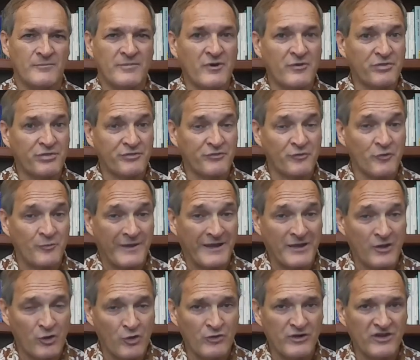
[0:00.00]
both through
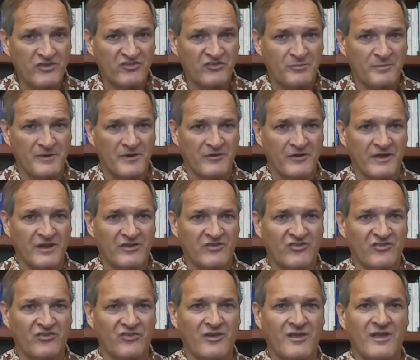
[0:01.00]
my own
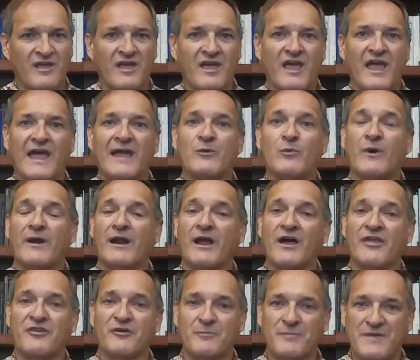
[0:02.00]
experience and what
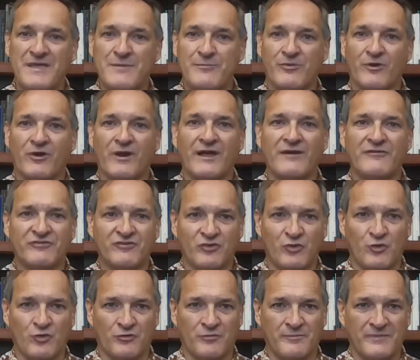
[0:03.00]
other people have
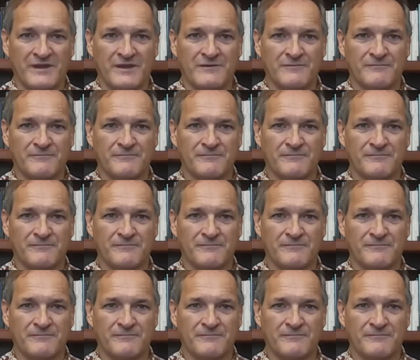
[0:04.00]
told me.